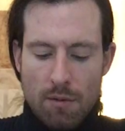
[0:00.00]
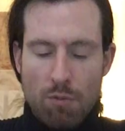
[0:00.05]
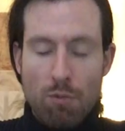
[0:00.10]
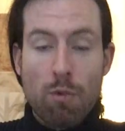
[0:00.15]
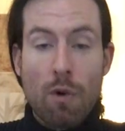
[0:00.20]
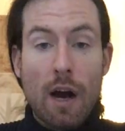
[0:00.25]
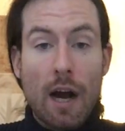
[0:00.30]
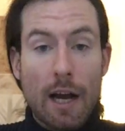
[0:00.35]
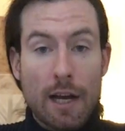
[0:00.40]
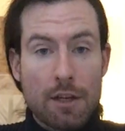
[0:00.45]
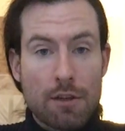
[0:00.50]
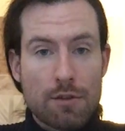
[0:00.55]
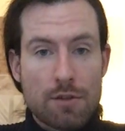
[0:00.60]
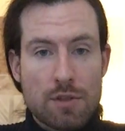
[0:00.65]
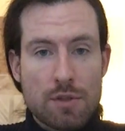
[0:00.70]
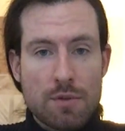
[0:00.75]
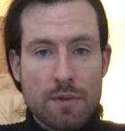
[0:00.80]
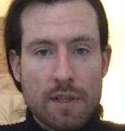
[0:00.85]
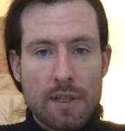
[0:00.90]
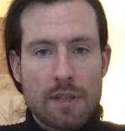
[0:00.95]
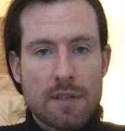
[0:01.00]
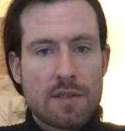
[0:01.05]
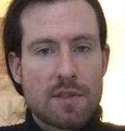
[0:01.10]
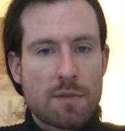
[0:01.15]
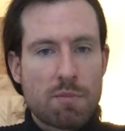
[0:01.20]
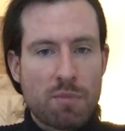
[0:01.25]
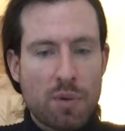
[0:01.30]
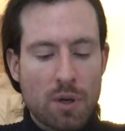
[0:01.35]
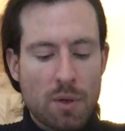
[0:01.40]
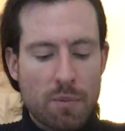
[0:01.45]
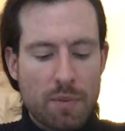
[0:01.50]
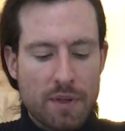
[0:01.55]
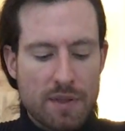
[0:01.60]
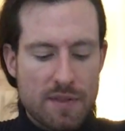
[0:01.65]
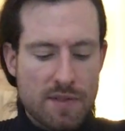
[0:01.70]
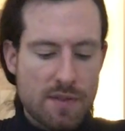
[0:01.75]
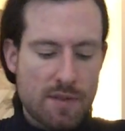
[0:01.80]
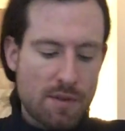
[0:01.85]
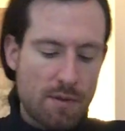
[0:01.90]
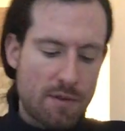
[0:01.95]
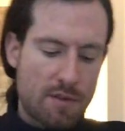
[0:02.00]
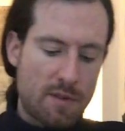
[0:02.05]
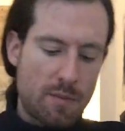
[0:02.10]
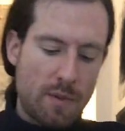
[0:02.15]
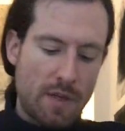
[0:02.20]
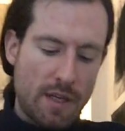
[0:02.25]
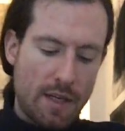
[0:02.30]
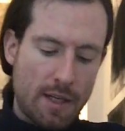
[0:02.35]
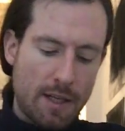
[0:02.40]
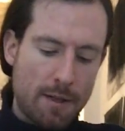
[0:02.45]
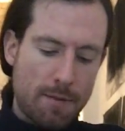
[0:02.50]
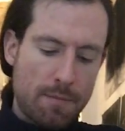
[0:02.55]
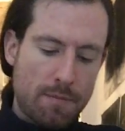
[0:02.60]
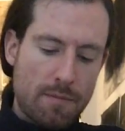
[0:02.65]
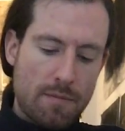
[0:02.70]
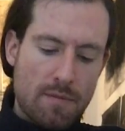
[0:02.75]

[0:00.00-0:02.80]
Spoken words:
why you're doing this, a purpose, so to speak.